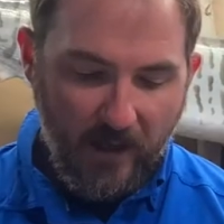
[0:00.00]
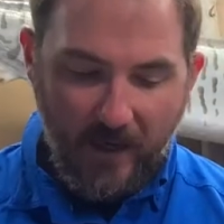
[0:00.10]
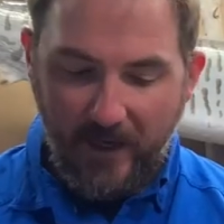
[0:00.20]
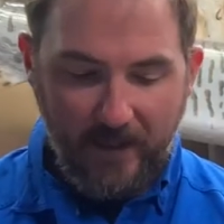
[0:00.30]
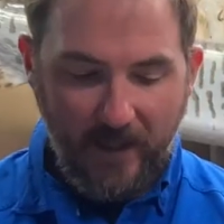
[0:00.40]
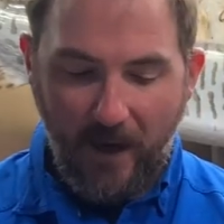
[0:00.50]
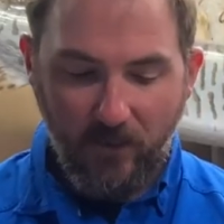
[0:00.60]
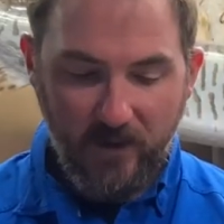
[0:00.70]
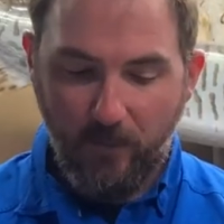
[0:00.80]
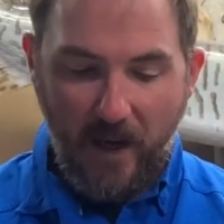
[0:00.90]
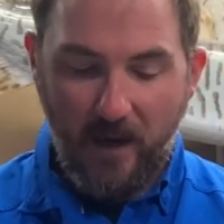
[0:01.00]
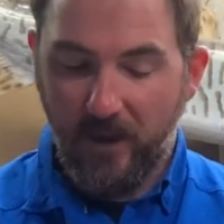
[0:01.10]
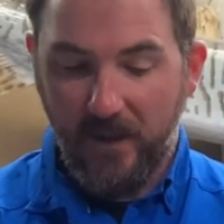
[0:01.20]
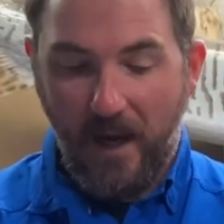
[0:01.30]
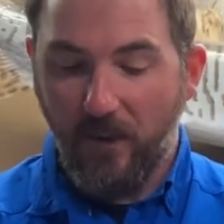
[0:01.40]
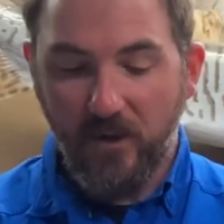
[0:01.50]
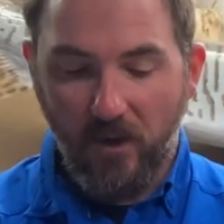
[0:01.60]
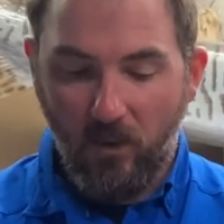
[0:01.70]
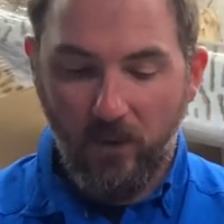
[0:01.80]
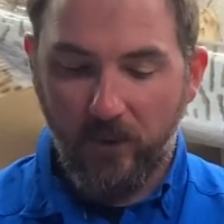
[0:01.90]
and that was about it. That was the
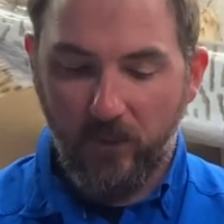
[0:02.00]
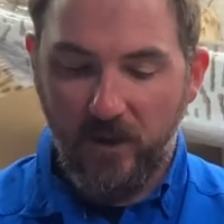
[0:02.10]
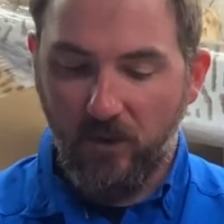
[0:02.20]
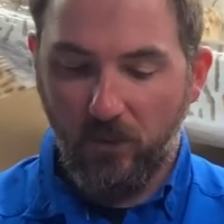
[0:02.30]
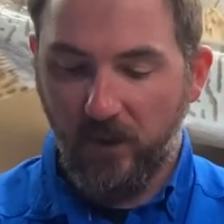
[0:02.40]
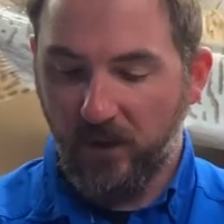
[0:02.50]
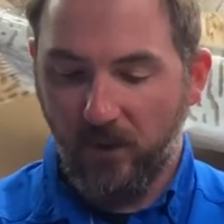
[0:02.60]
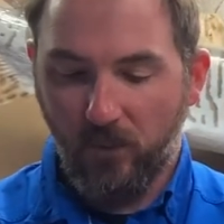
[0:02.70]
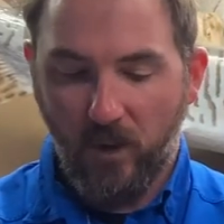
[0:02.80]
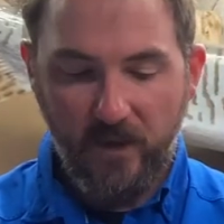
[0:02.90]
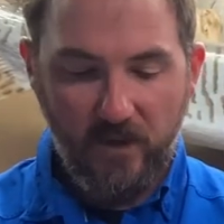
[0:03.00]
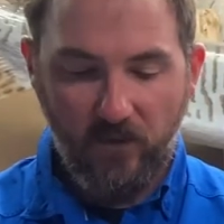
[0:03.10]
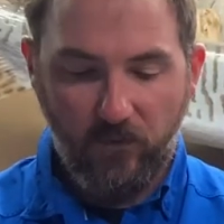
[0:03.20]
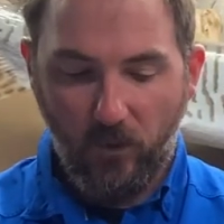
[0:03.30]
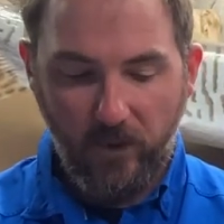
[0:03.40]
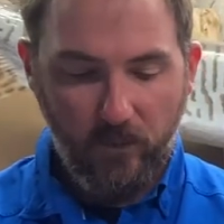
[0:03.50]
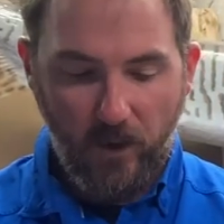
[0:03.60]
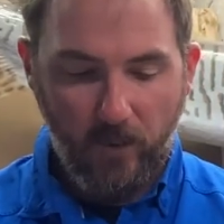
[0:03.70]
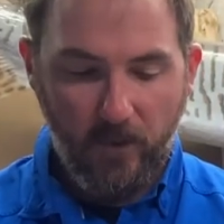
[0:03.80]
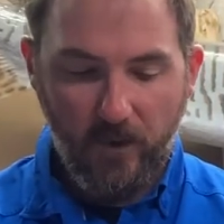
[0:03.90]
only retooling there was. It's fully
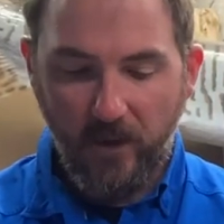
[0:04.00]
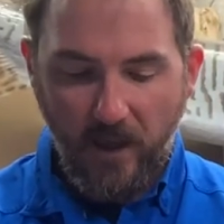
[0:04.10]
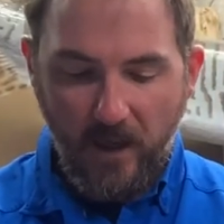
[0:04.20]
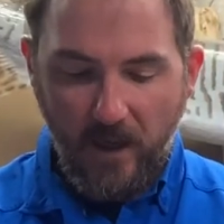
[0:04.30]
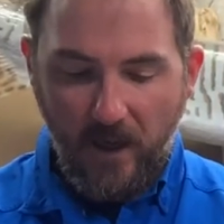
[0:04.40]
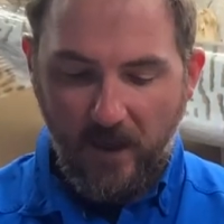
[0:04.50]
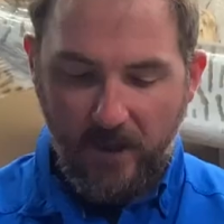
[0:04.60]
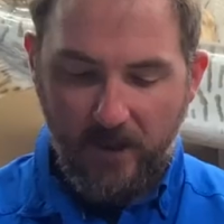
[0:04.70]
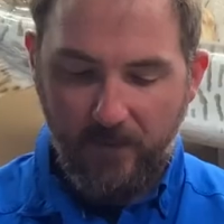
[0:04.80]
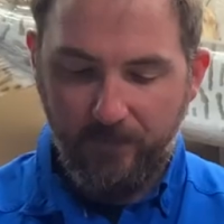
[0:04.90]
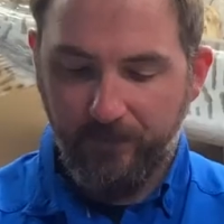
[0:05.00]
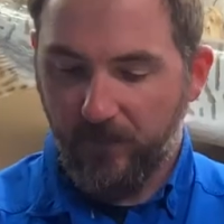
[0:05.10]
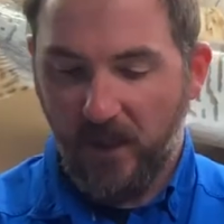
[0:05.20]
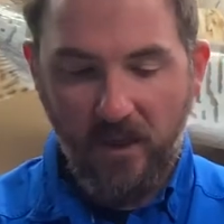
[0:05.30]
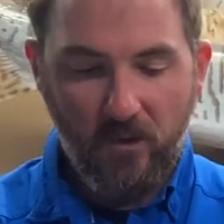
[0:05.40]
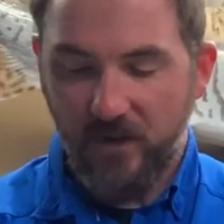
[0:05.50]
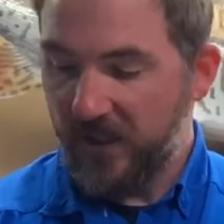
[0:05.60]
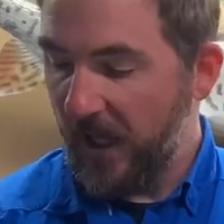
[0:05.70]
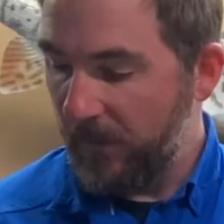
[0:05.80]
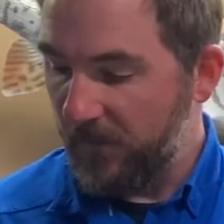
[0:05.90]
rubber, you know,
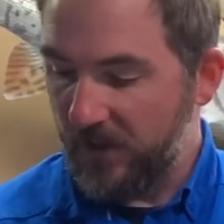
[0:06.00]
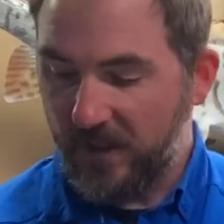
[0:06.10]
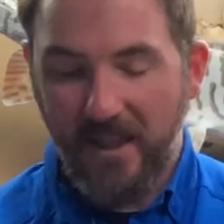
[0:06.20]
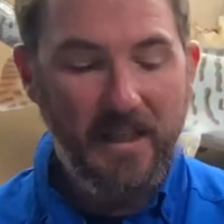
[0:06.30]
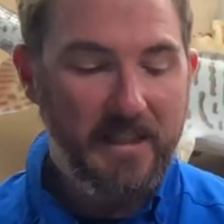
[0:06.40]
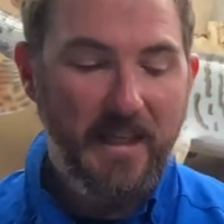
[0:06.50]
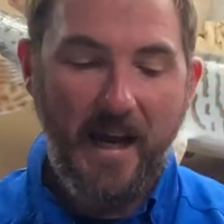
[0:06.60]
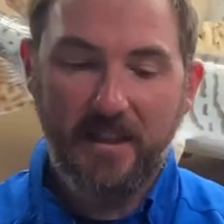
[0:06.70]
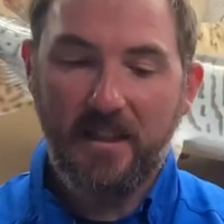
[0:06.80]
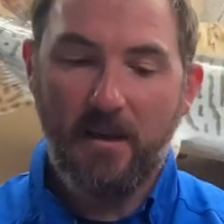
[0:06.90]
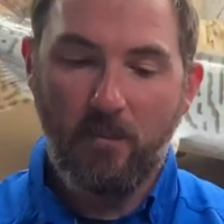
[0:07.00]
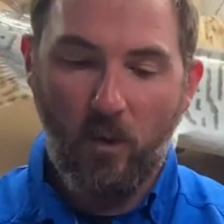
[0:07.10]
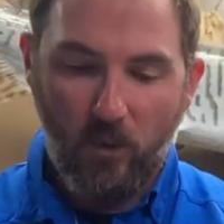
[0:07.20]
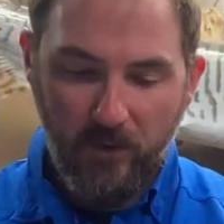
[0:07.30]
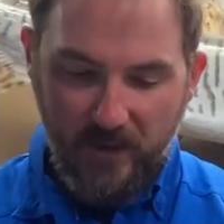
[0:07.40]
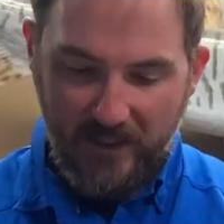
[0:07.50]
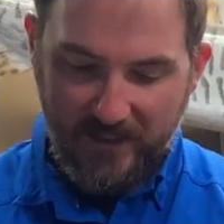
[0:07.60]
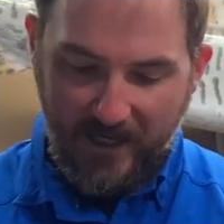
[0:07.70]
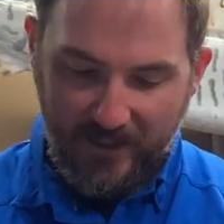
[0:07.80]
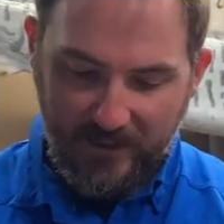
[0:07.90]
the exact same mold, the
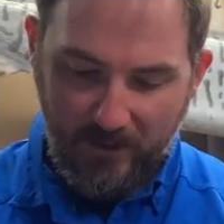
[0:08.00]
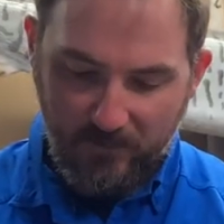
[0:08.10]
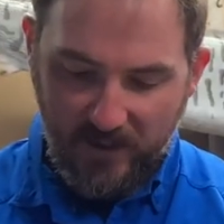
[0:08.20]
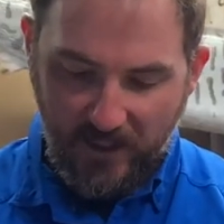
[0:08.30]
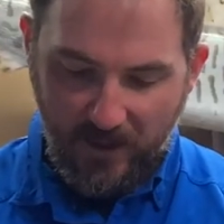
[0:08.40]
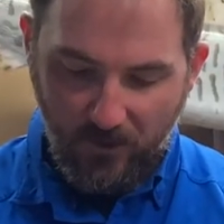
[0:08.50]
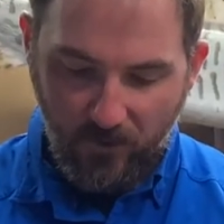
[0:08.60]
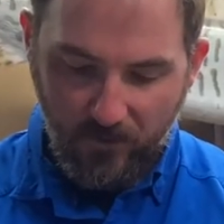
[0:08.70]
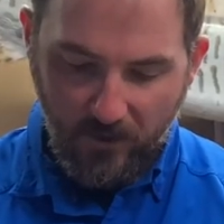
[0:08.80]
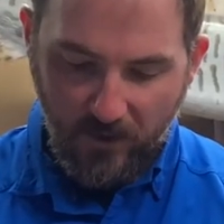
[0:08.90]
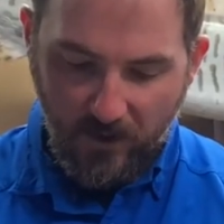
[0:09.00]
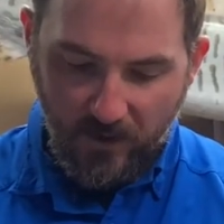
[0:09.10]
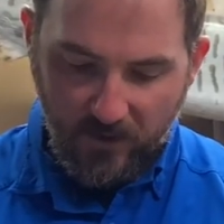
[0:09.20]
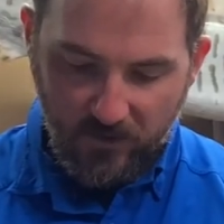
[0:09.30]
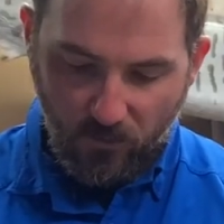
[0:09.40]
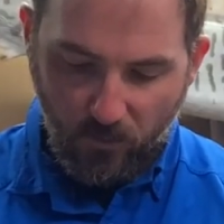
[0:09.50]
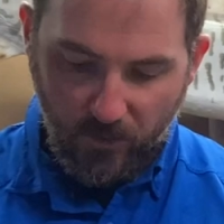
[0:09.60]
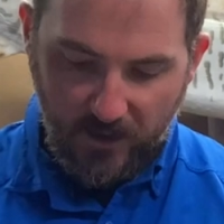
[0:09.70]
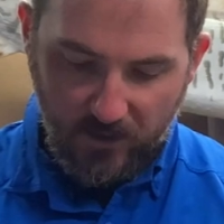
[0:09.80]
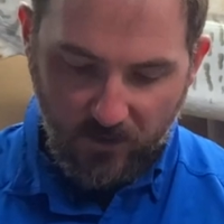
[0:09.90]
exact same scale. So what
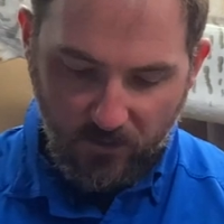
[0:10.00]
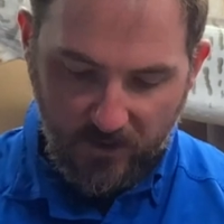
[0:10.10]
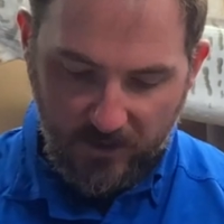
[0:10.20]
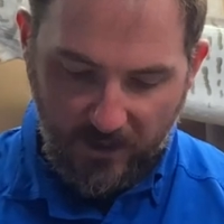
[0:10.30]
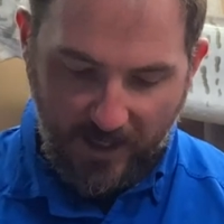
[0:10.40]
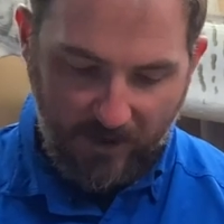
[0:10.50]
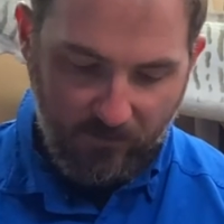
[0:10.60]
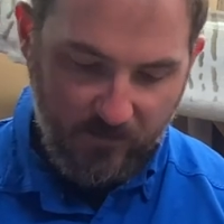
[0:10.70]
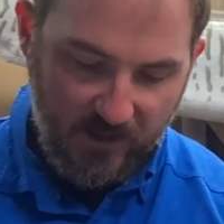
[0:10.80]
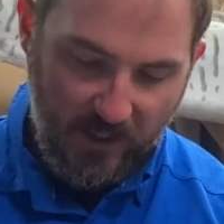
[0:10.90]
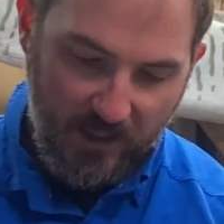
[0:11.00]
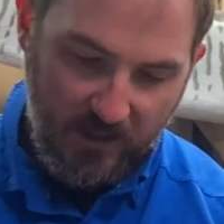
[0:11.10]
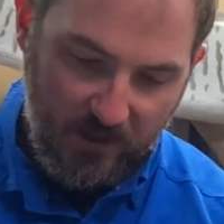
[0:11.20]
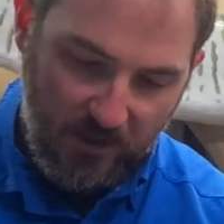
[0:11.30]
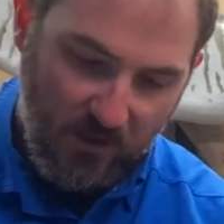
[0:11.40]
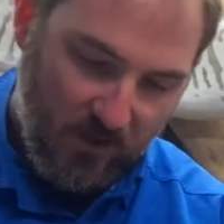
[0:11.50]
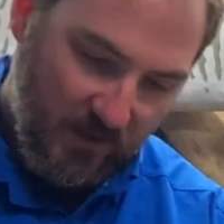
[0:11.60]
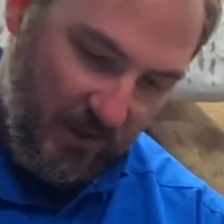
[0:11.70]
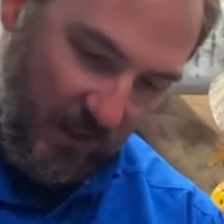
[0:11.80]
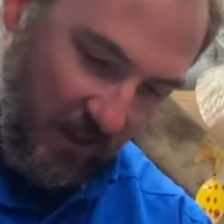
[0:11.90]
we can do is have them stand, and you can see